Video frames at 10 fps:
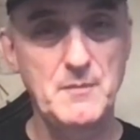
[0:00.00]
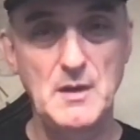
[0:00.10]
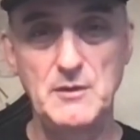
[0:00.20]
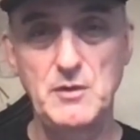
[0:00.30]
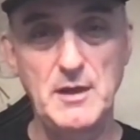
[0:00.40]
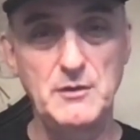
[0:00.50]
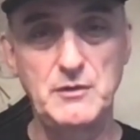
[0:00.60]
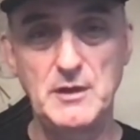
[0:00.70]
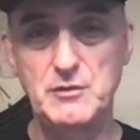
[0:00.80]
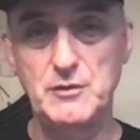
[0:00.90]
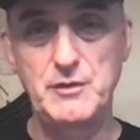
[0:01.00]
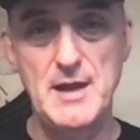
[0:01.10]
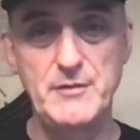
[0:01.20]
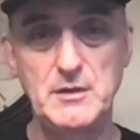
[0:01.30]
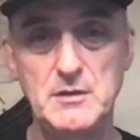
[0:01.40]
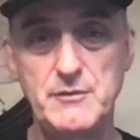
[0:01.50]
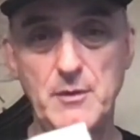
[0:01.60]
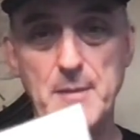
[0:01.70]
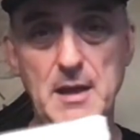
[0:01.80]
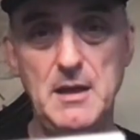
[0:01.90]
It's like a 6 or 7 for
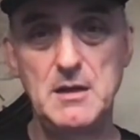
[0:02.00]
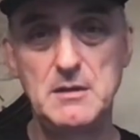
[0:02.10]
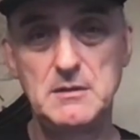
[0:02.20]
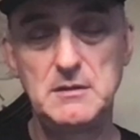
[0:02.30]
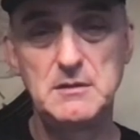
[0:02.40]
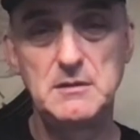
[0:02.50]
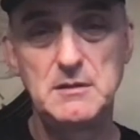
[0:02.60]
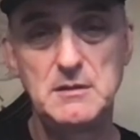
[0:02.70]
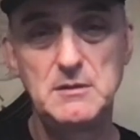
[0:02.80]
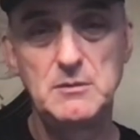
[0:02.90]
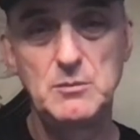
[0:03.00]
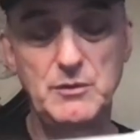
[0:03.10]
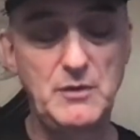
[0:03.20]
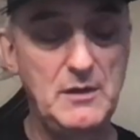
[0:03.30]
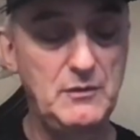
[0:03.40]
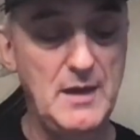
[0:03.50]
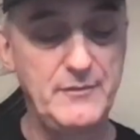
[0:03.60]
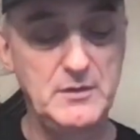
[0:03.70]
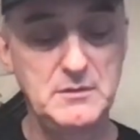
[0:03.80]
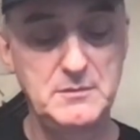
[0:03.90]
me. We'll say
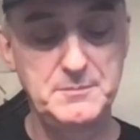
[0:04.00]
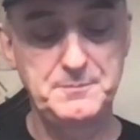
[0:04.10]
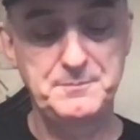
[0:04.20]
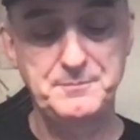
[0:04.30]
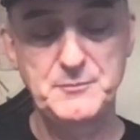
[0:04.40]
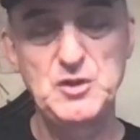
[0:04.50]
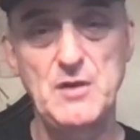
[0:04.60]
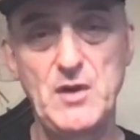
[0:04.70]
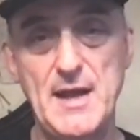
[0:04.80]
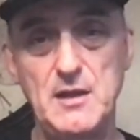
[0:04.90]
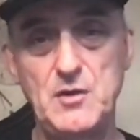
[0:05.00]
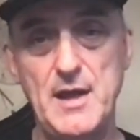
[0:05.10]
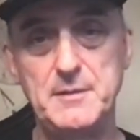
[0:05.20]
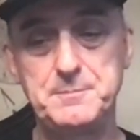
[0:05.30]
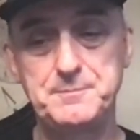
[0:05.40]
7 out of 10.